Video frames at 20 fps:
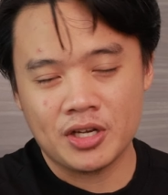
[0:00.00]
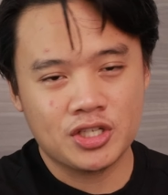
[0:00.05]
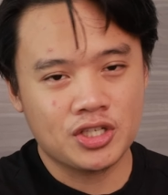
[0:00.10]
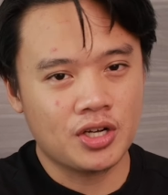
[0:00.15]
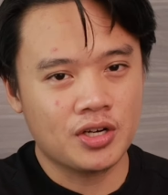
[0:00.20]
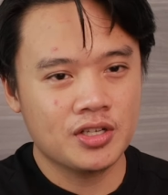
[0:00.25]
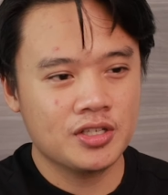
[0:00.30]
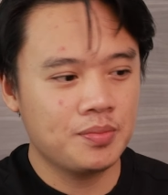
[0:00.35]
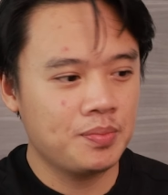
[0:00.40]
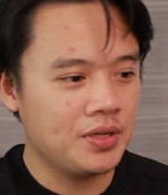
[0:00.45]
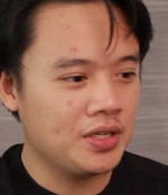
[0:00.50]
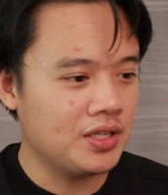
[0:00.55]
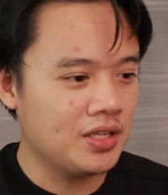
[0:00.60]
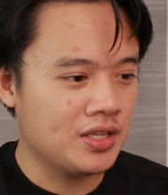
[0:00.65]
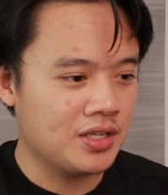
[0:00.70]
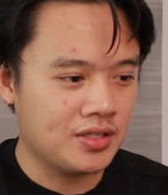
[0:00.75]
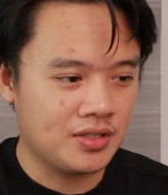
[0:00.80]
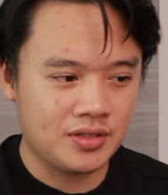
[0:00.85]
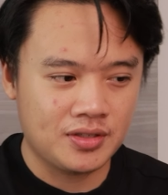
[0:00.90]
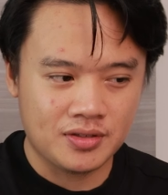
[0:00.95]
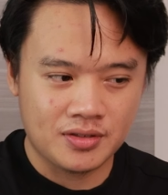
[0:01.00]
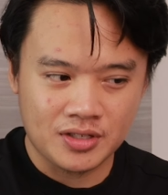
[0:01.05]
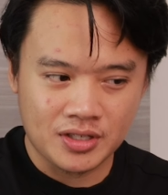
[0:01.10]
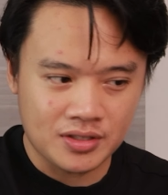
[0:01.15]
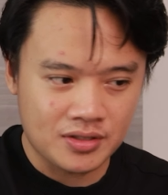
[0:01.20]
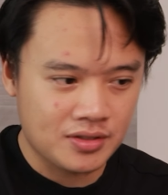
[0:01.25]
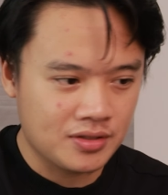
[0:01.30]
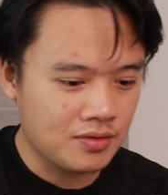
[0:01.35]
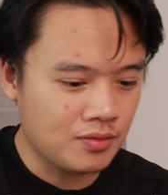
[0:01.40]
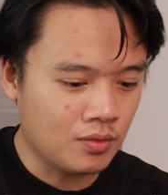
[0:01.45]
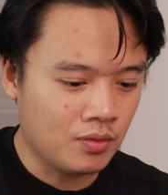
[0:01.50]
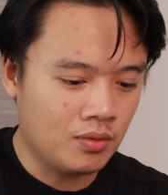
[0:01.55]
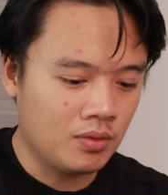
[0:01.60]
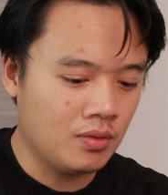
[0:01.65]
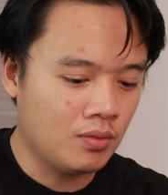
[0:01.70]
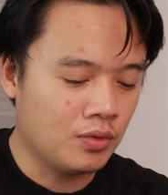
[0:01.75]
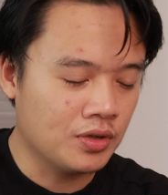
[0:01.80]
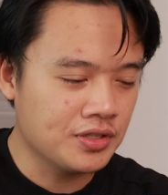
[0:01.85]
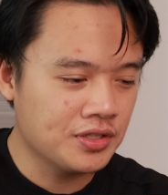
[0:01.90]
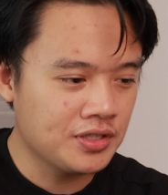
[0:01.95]
my shutter speed is just
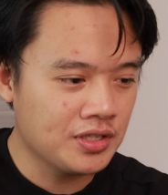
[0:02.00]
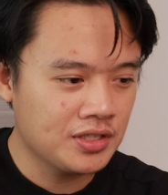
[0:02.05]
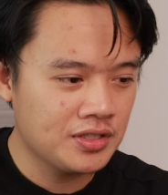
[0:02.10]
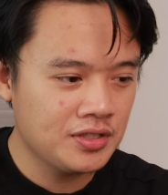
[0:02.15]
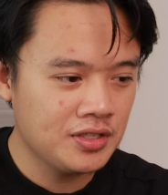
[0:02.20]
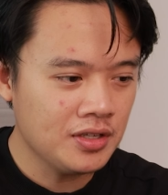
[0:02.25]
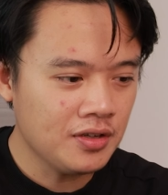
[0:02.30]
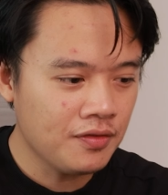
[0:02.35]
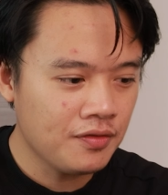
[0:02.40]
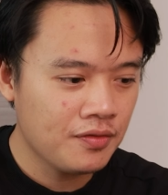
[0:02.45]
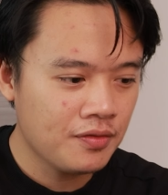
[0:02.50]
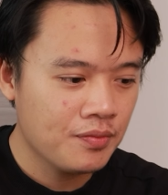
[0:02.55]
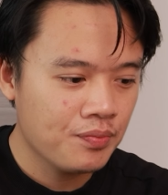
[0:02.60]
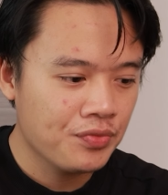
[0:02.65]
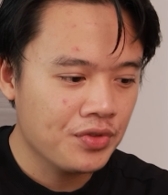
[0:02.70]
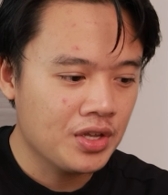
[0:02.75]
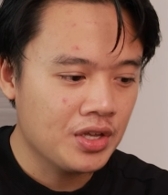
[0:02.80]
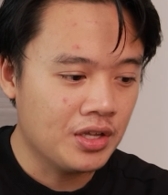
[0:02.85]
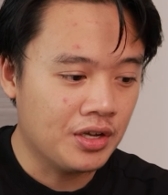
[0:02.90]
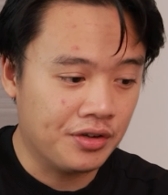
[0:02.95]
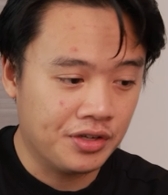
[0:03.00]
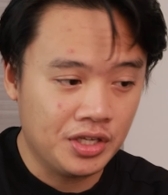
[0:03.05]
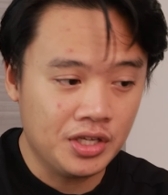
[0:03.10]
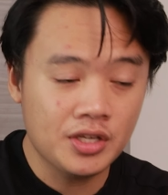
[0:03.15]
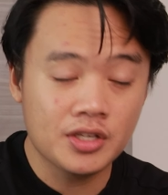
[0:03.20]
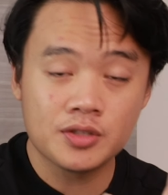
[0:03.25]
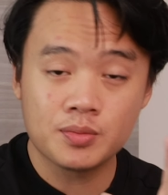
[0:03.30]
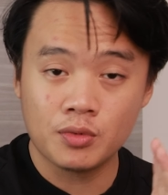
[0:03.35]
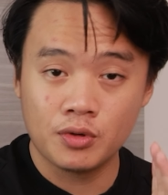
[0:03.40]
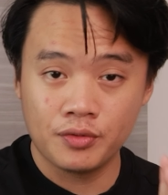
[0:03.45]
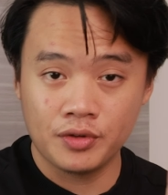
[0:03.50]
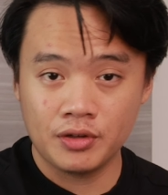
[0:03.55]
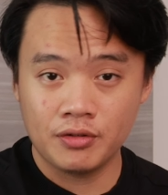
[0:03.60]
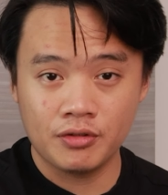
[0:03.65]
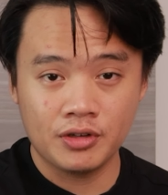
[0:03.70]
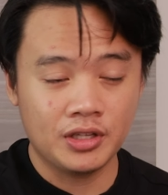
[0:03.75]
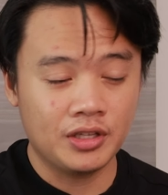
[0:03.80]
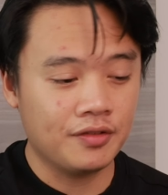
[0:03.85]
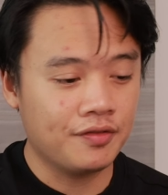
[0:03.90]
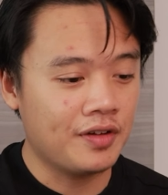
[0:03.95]
160th. Now he is moving
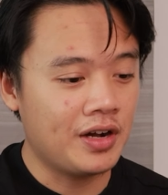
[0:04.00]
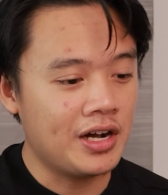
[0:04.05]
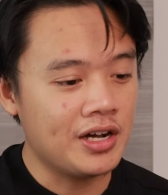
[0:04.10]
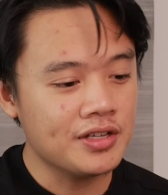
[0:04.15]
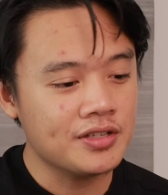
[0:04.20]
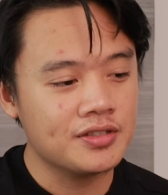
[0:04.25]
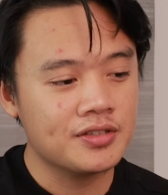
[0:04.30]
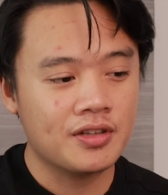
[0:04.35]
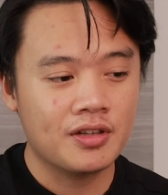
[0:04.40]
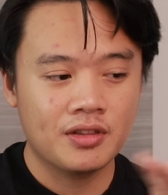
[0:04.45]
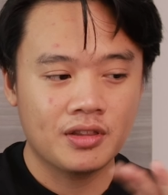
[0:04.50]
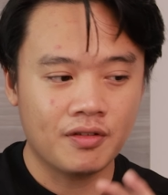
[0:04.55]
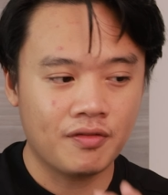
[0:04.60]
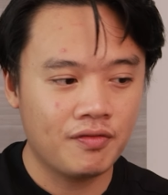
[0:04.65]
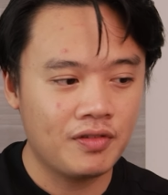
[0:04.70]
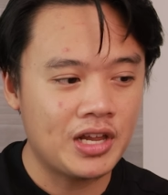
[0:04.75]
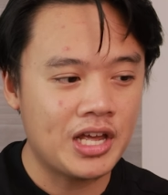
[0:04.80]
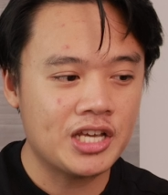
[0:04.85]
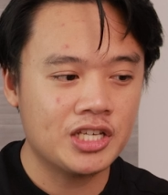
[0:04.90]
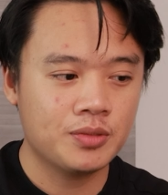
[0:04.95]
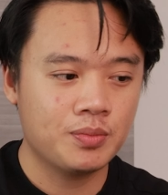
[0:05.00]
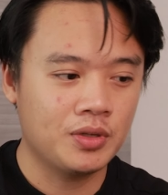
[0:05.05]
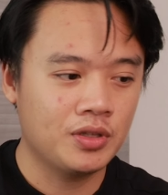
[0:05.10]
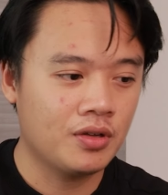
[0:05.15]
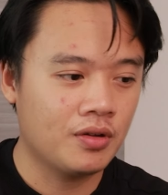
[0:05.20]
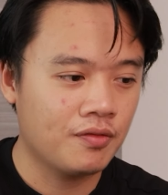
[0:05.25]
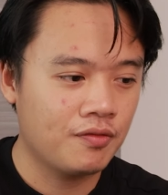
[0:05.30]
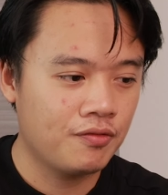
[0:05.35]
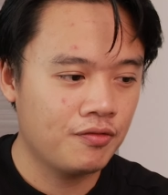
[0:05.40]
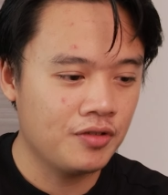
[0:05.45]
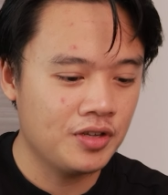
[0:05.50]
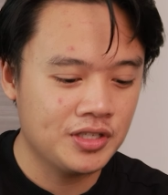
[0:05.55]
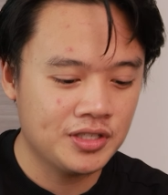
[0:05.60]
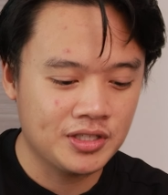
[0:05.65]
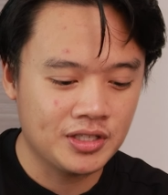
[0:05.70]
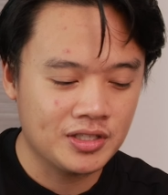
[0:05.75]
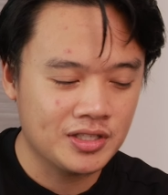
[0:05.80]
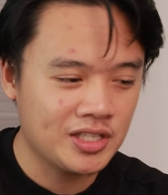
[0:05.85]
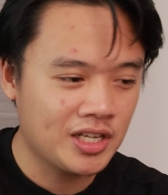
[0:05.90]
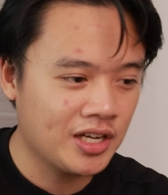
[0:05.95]
really fast. The flash may not
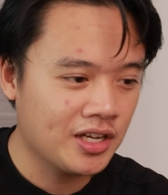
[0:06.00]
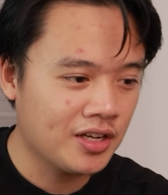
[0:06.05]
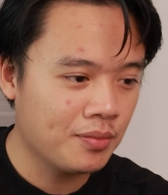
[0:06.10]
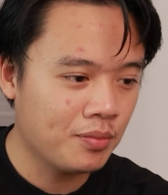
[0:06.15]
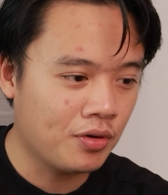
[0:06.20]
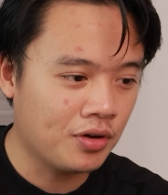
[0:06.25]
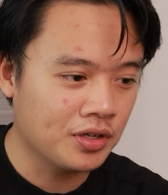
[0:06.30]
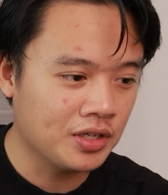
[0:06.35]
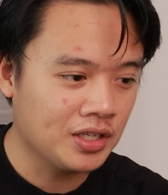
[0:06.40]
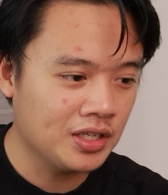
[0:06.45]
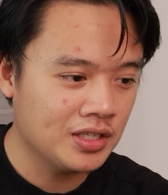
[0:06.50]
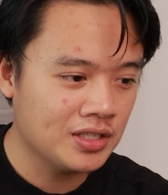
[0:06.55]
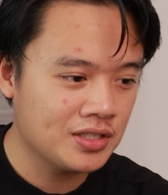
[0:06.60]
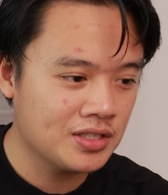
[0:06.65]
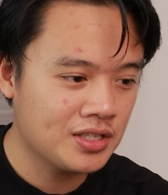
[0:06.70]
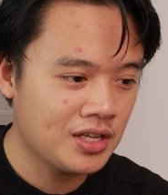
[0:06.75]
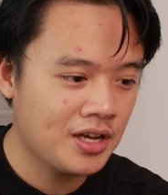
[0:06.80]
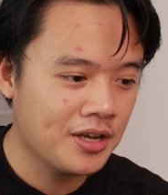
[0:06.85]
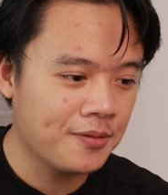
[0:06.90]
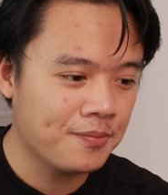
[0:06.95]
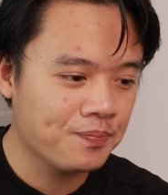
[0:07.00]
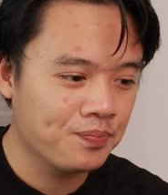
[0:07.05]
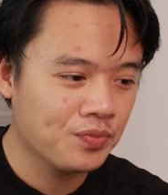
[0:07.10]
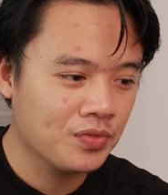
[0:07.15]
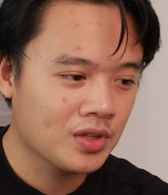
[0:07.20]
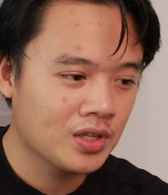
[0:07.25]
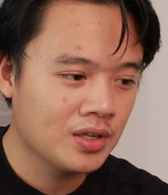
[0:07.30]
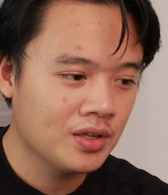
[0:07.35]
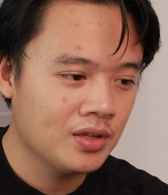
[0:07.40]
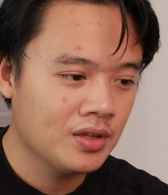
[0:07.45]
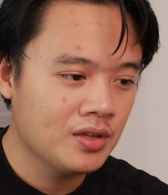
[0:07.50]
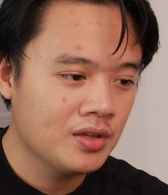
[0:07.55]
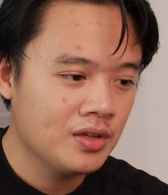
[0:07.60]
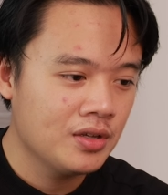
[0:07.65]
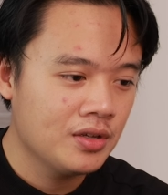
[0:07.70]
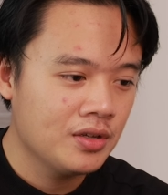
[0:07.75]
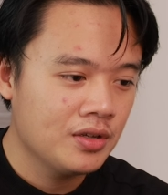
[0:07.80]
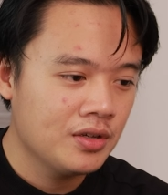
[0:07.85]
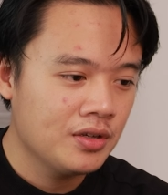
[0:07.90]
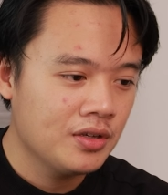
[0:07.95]
freeze the entire body in time.
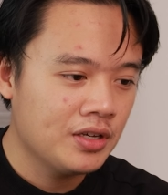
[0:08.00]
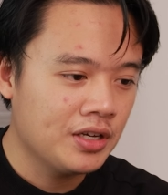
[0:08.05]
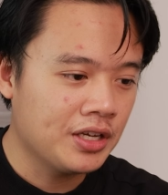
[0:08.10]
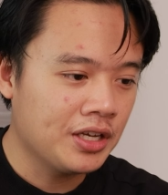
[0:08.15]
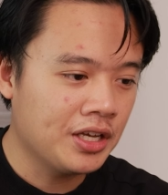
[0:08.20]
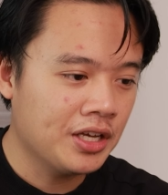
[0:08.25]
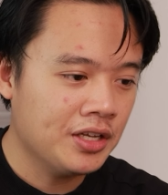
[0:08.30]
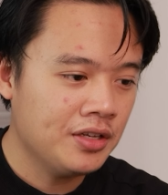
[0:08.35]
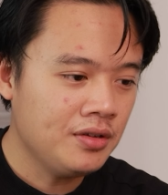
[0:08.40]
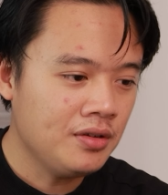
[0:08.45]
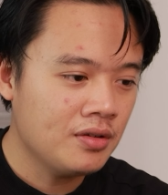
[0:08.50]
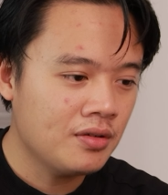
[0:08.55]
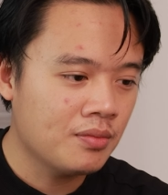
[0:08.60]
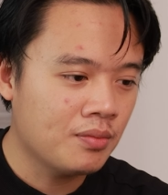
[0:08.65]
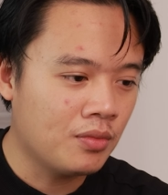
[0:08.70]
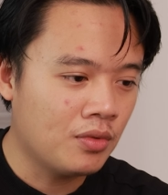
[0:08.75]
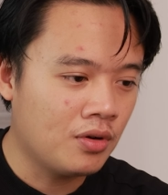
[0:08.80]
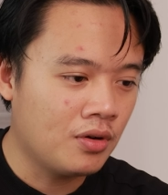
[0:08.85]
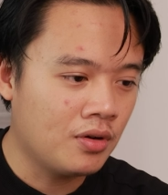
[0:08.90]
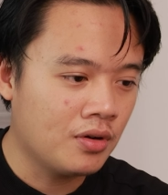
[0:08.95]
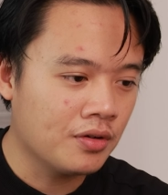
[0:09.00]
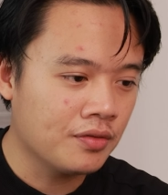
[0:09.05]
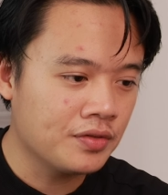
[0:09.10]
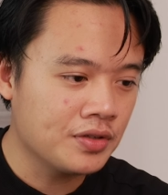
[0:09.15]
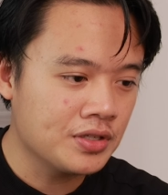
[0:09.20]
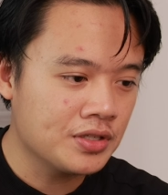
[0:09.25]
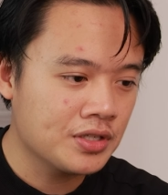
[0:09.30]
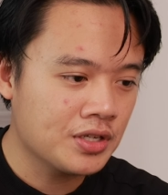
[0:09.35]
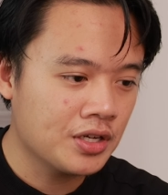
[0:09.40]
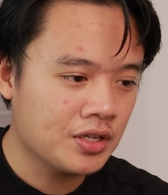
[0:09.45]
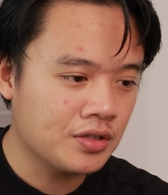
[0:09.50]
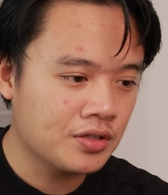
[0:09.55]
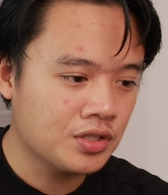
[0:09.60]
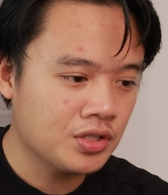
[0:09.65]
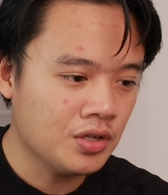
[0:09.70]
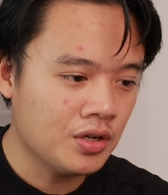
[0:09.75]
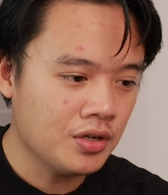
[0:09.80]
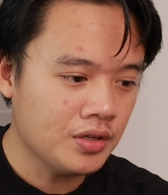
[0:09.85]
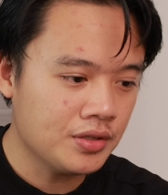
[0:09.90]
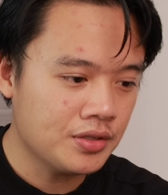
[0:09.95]
Again, more of these kind of
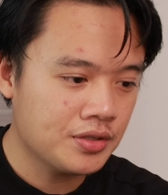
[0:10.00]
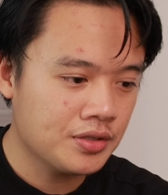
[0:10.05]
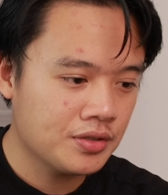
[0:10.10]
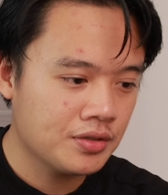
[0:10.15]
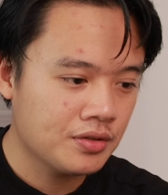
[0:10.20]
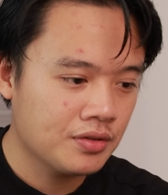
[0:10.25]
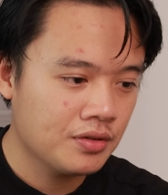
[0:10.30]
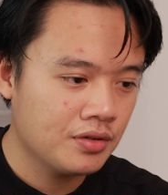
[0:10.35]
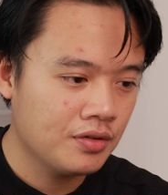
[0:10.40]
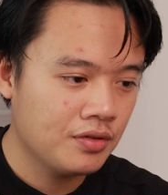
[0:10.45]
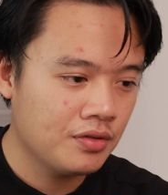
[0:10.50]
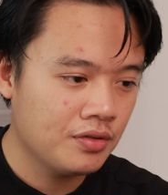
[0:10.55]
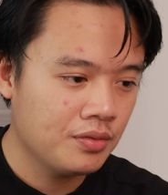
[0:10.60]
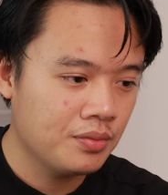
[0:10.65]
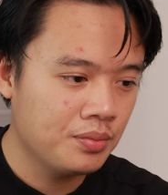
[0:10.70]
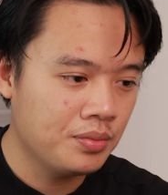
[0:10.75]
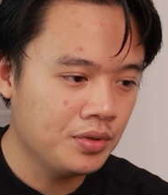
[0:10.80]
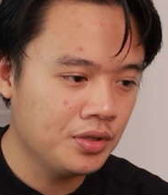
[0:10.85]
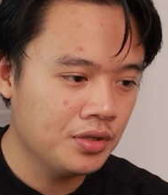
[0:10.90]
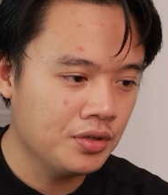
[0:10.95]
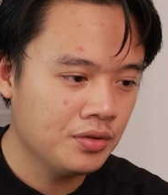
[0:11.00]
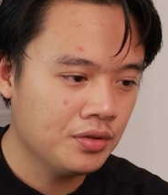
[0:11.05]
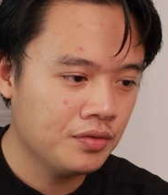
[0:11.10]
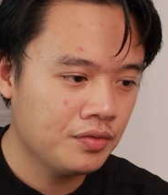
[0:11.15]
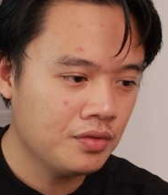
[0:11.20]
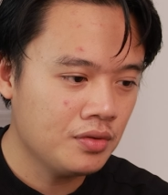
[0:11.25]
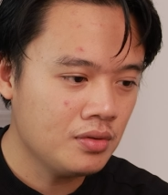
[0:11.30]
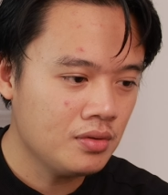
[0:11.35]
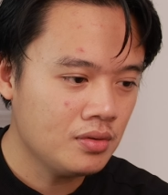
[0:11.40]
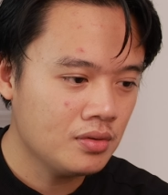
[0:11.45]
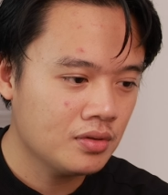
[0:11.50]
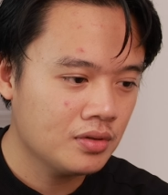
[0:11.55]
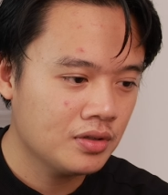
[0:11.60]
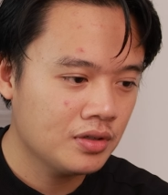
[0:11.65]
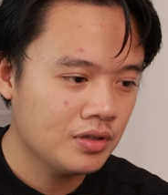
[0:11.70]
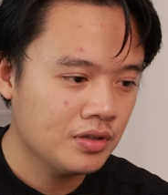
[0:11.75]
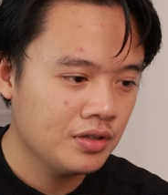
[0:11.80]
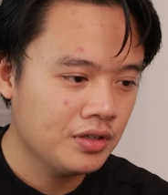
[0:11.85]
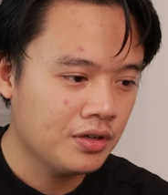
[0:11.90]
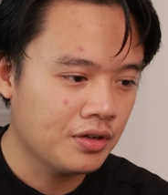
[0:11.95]
shots. Beautiful.
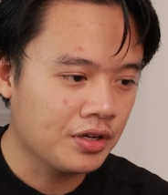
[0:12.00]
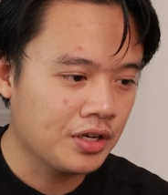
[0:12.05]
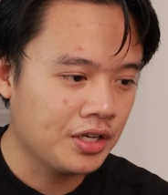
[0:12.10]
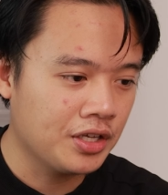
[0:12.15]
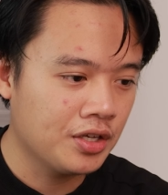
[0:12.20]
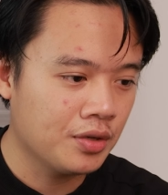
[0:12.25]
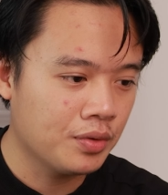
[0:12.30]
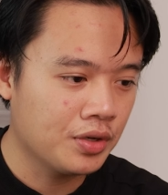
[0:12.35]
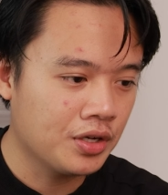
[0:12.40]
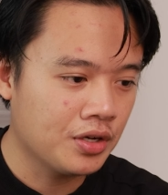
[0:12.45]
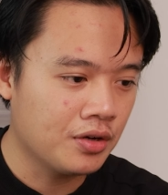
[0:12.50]
Okay, here we